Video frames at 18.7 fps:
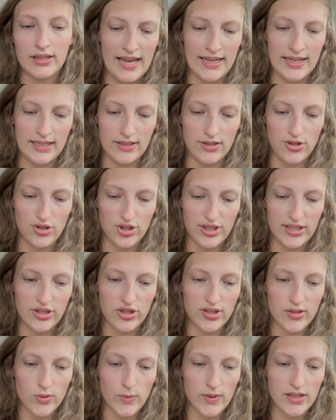and she
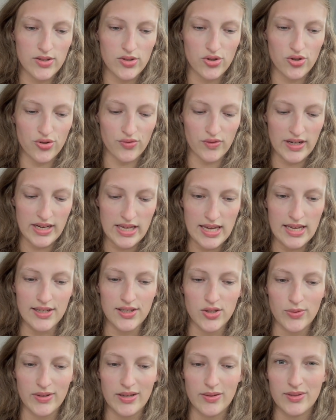just went straight
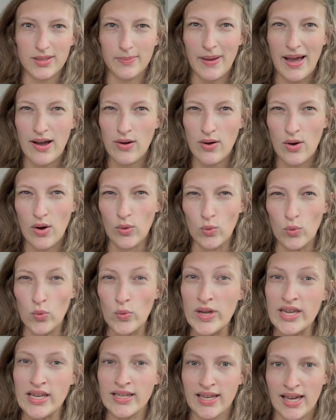into it. It was about a
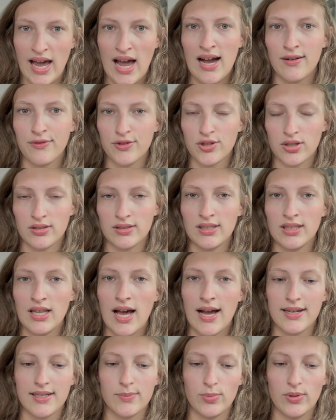week after the
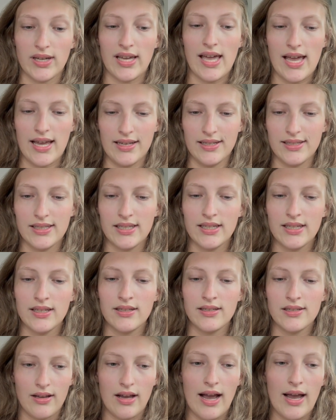last book
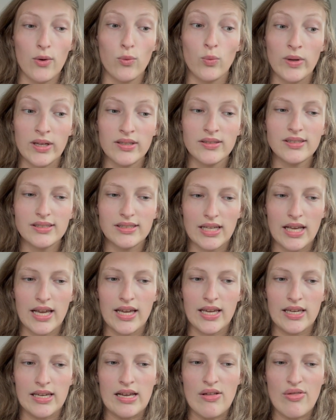ended. I will
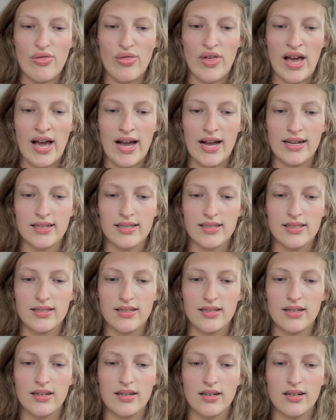say that
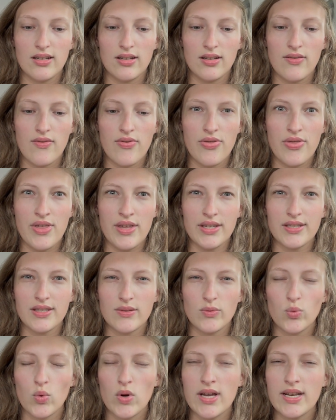this
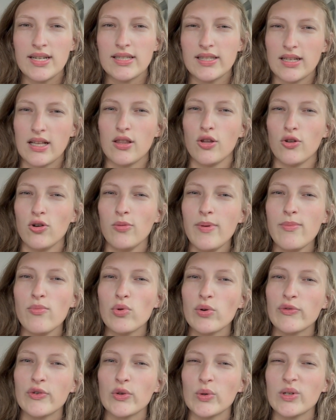one is a little bit more
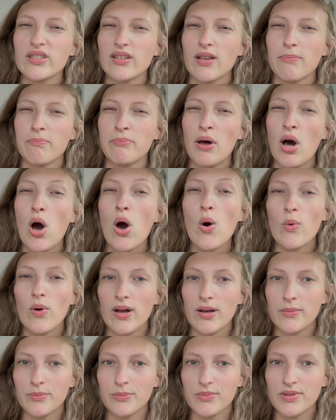focused on
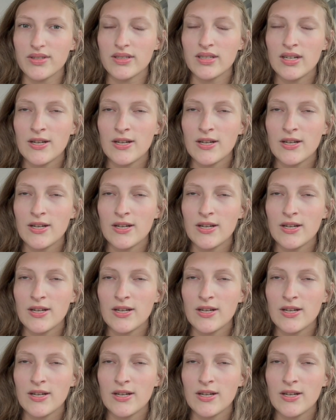poems